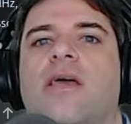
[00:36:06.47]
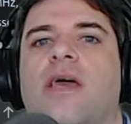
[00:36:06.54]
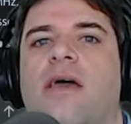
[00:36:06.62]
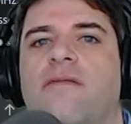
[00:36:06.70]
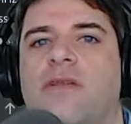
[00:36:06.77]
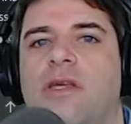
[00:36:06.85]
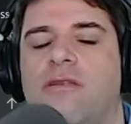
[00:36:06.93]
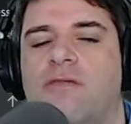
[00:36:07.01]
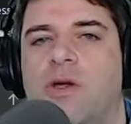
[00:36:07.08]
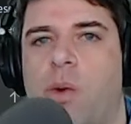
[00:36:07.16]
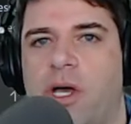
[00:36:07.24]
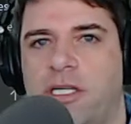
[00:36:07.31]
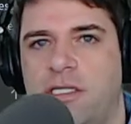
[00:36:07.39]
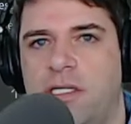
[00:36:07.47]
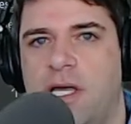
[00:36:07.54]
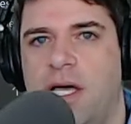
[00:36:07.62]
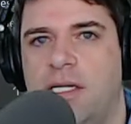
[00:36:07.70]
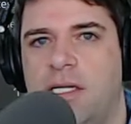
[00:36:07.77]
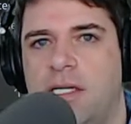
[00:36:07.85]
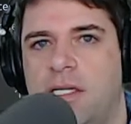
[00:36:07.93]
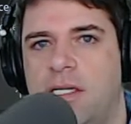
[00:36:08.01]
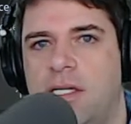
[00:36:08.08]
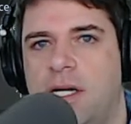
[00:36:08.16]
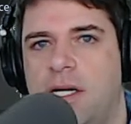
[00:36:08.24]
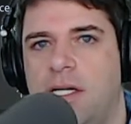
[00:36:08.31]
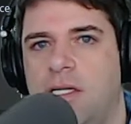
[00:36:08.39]
have any request debt
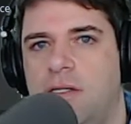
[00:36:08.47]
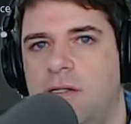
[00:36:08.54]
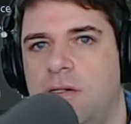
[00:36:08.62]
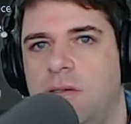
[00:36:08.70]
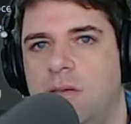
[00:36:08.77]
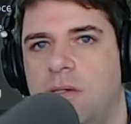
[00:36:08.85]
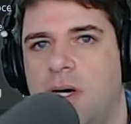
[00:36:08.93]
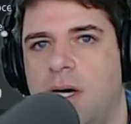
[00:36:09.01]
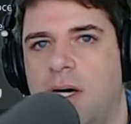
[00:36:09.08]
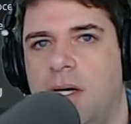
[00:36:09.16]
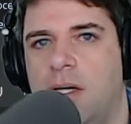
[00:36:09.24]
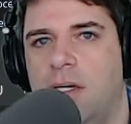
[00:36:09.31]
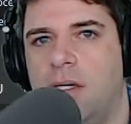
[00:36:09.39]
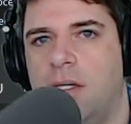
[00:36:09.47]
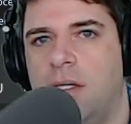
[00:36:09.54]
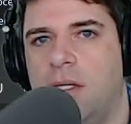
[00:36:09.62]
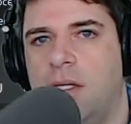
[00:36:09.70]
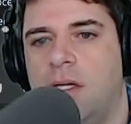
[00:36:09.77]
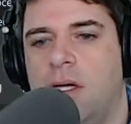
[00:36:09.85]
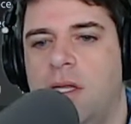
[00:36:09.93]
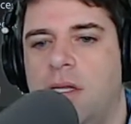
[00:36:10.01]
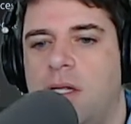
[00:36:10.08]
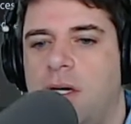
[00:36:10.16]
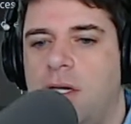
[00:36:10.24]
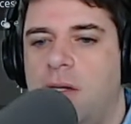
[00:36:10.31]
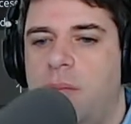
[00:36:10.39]
that I need to
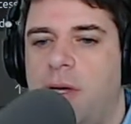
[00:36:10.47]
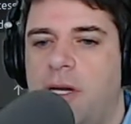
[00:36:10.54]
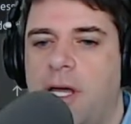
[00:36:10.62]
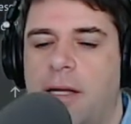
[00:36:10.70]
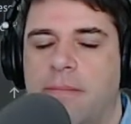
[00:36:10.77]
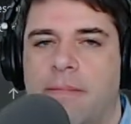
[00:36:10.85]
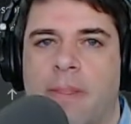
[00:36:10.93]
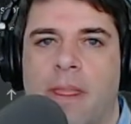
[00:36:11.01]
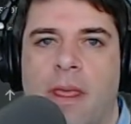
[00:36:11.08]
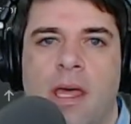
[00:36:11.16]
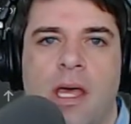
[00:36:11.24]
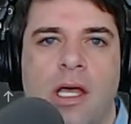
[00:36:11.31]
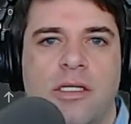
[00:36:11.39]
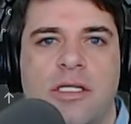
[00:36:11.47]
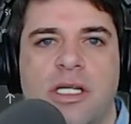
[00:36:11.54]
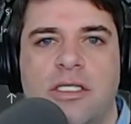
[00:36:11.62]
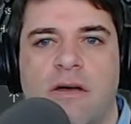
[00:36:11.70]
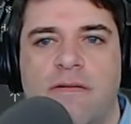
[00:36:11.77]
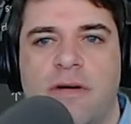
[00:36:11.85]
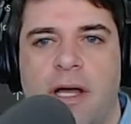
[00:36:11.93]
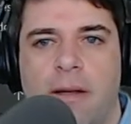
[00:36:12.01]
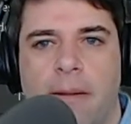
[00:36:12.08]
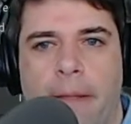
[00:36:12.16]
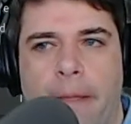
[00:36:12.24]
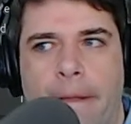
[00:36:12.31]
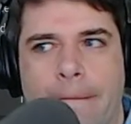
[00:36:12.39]
pay down. So that's all for now.
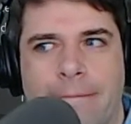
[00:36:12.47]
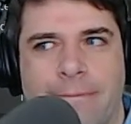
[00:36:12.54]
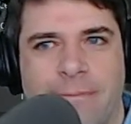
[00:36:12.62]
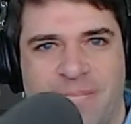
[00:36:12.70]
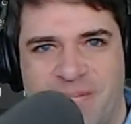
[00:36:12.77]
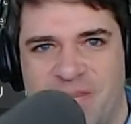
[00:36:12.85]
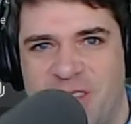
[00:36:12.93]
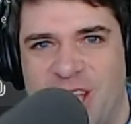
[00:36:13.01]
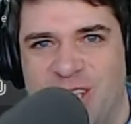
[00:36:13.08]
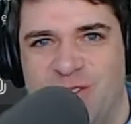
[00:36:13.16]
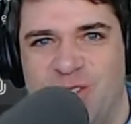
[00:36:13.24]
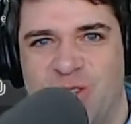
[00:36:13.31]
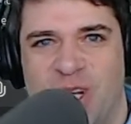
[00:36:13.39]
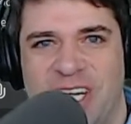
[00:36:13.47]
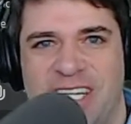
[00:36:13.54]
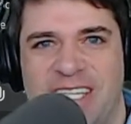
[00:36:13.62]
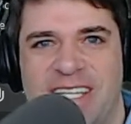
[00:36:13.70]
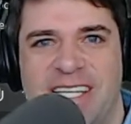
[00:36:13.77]
Thanks for joining.